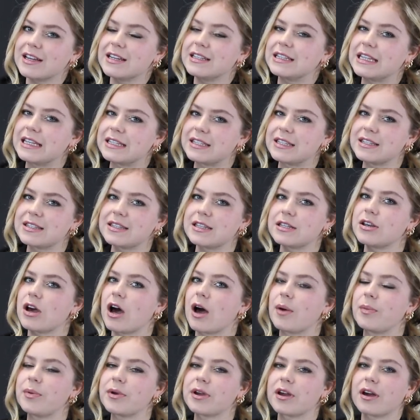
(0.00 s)
This is the
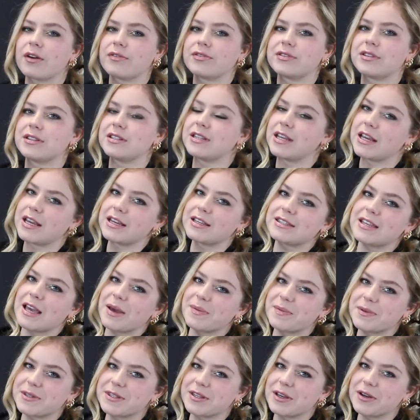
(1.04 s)
topic of today's
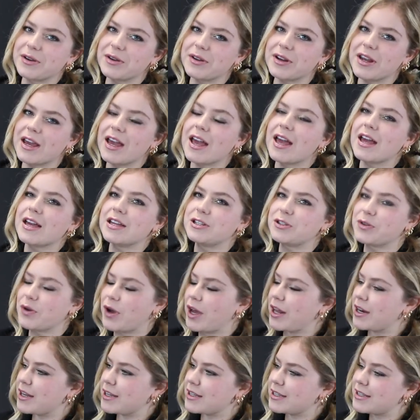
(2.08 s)
episode.
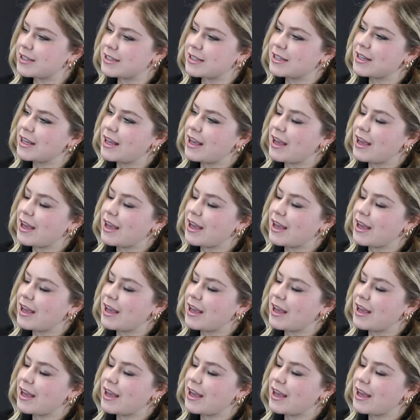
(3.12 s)
Join us.